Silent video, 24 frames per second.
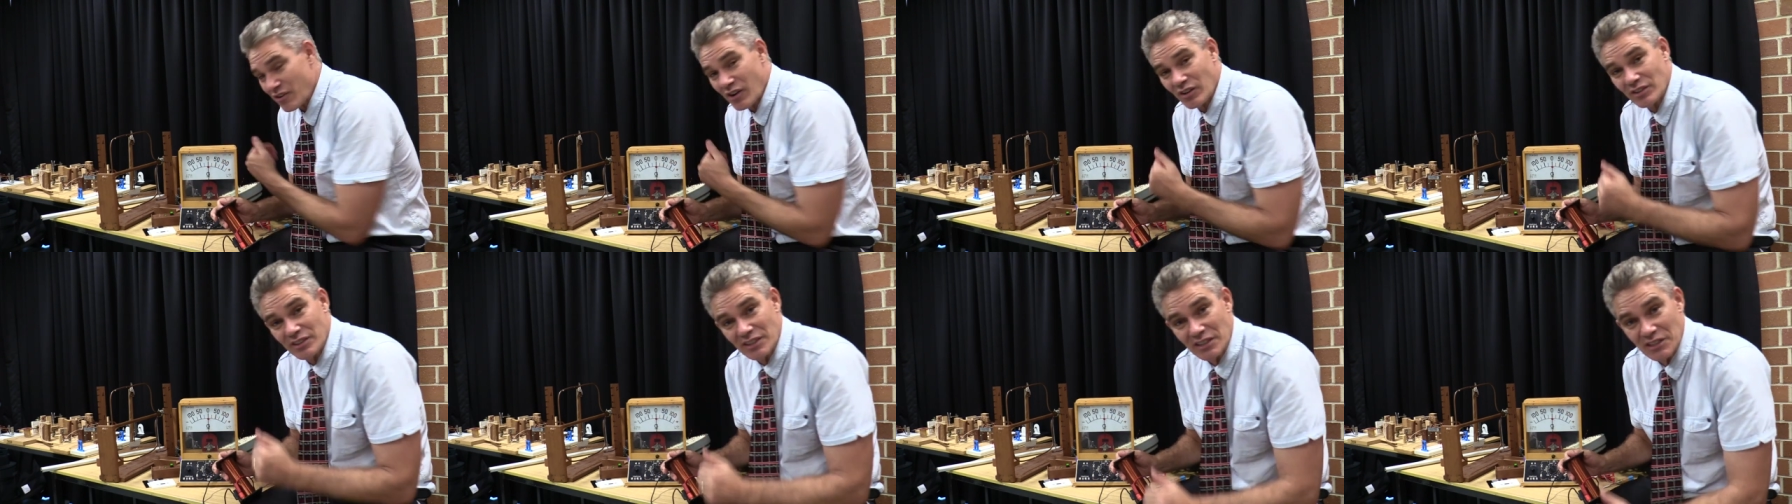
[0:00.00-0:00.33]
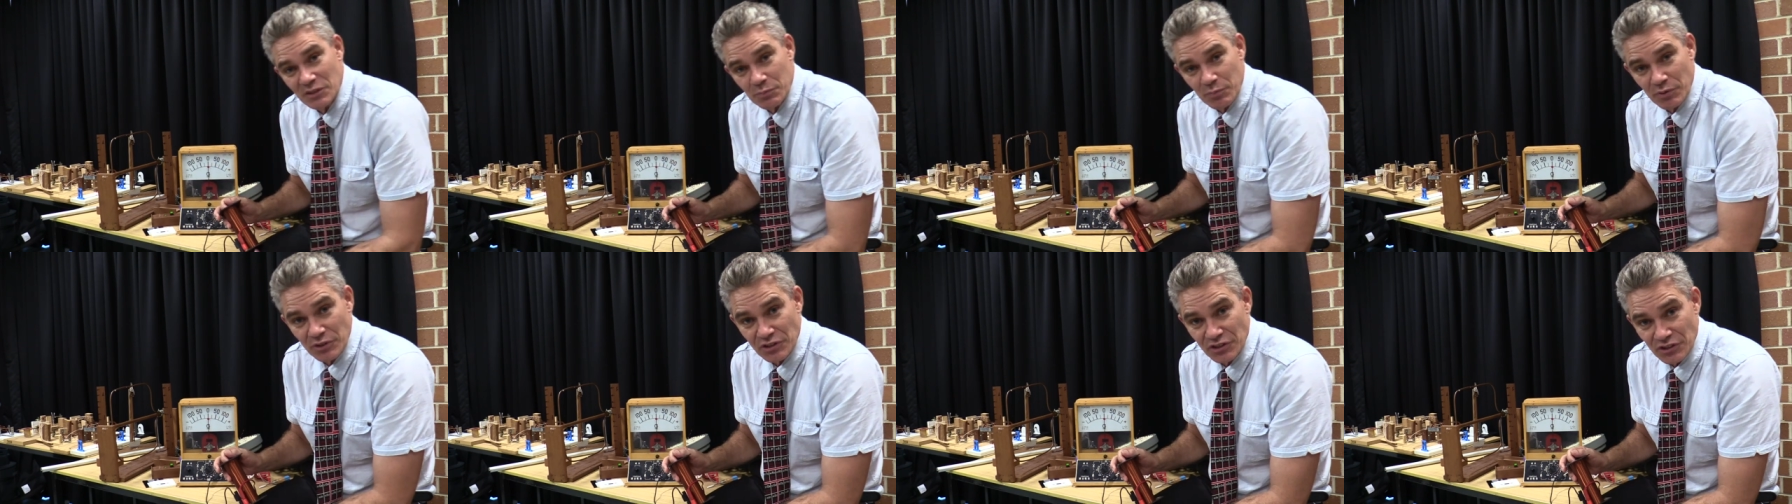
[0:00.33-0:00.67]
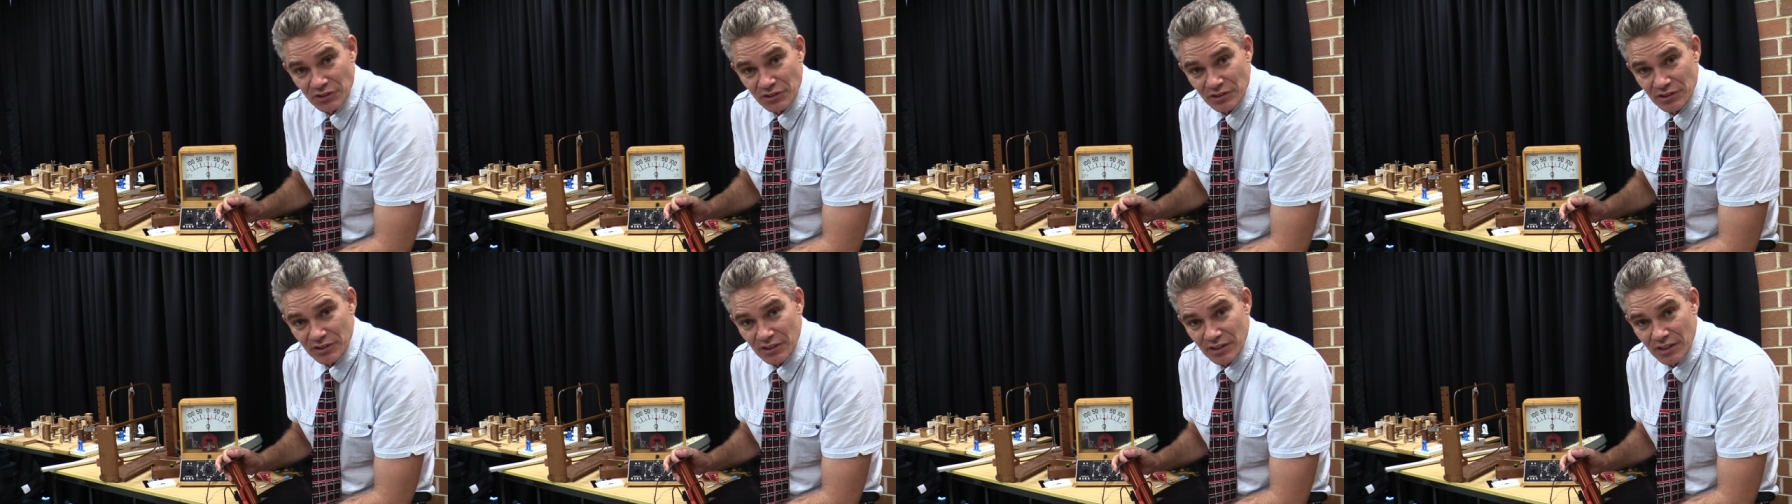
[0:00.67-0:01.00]
voltage
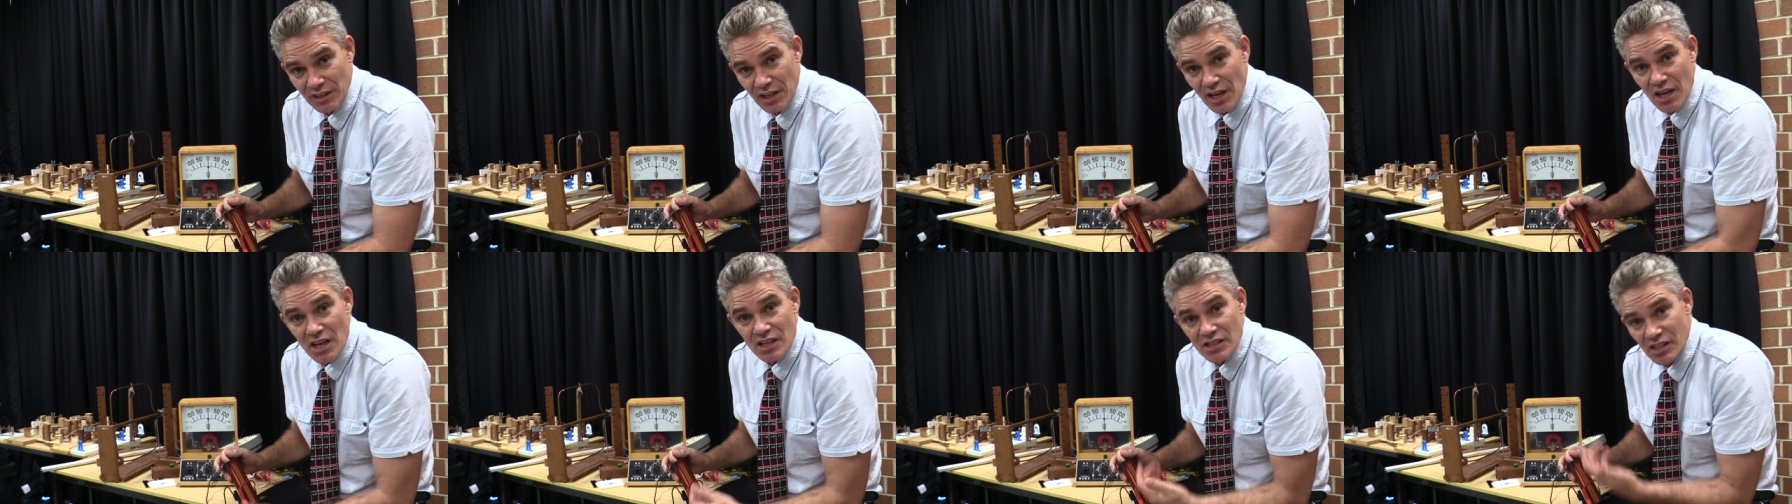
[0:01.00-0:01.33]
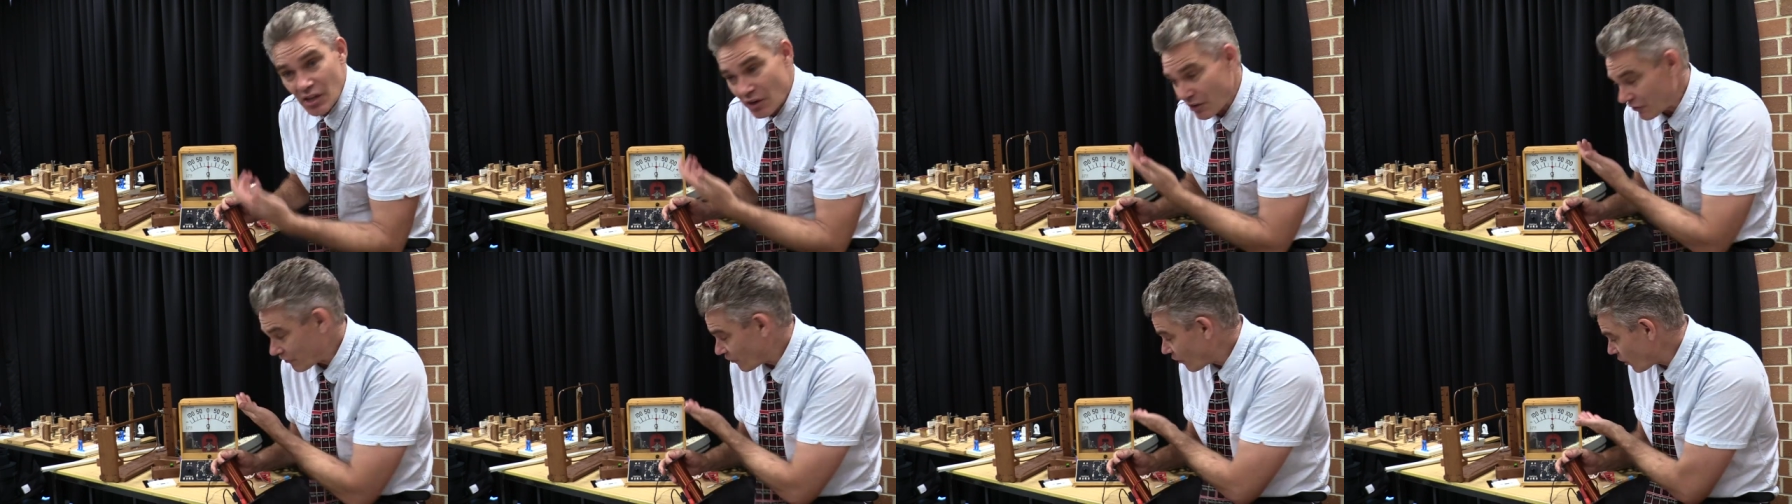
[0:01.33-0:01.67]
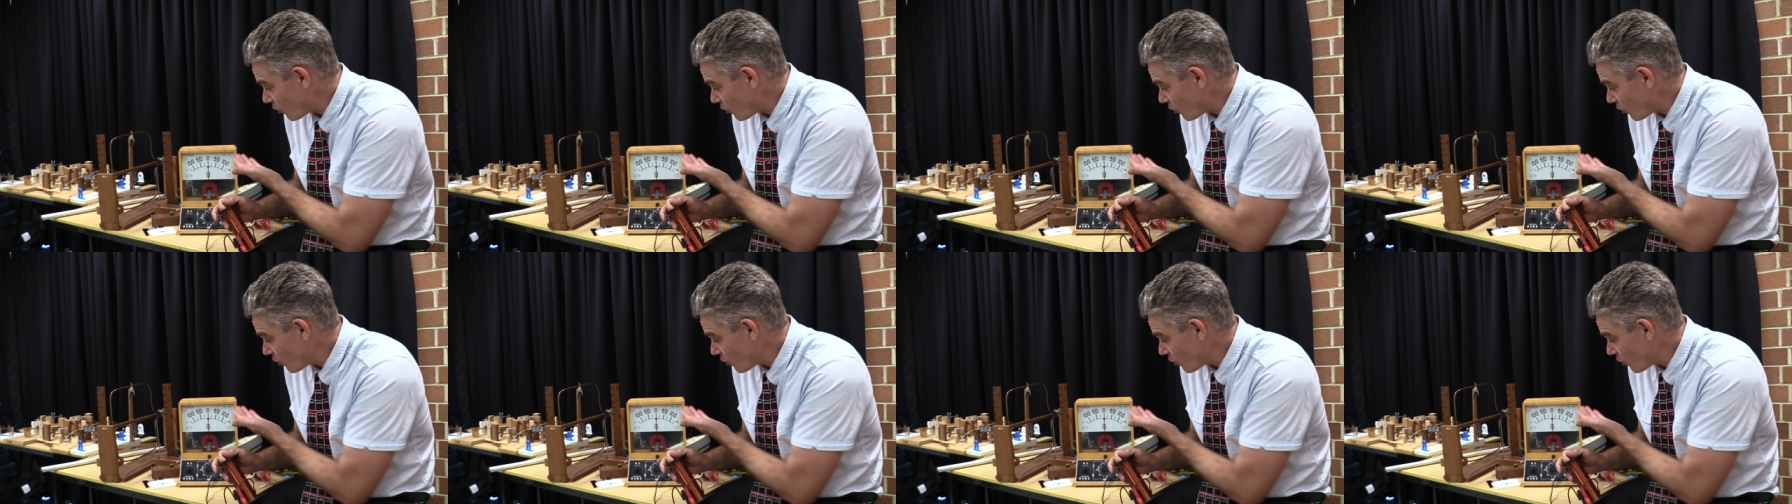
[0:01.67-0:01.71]
produced. So if